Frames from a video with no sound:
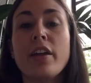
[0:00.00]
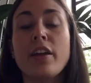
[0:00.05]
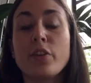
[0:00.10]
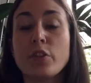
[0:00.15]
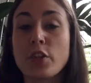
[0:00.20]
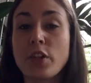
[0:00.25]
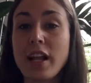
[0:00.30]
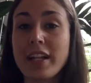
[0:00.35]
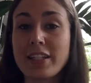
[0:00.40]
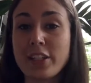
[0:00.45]

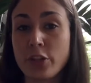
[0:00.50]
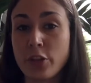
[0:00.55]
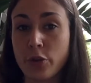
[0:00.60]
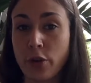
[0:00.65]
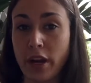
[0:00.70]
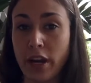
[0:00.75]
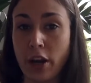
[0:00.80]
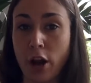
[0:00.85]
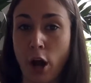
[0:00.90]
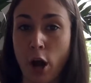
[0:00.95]
So that's a
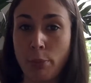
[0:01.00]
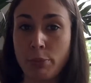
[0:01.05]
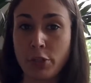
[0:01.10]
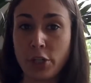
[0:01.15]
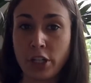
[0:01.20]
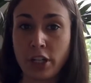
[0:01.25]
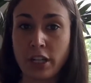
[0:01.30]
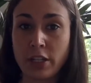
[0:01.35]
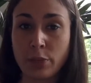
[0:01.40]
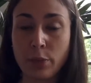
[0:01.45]
great
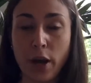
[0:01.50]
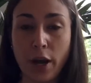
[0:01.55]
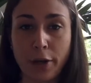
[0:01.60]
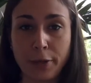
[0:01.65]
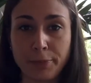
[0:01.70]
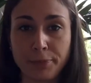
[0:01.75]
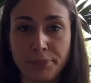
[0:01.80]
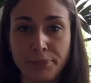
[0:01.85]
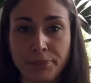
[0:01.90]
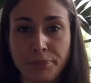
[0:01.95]
option as
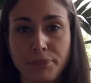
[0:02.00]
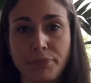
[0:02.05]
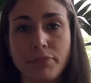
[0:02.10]
well.